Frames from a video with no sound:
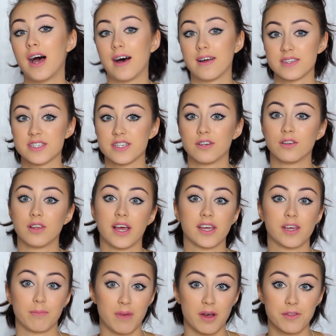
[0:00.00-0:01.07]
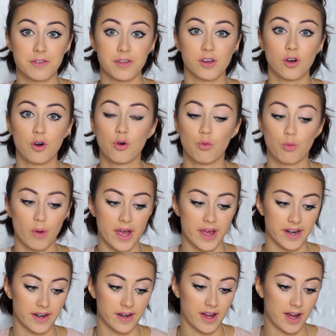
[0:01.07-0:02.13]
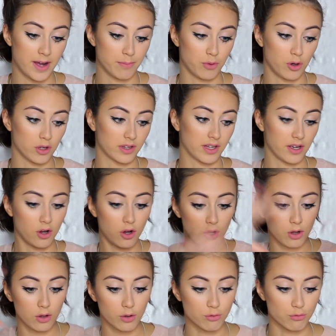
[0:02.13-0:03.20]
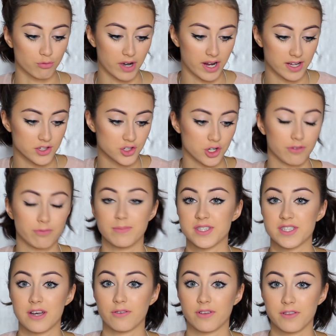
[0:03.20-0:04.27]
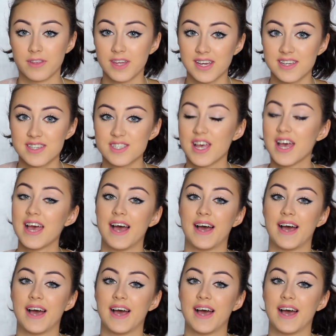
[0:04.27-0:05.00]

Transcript: until like a month ago when I bought a whole range of Mesauda things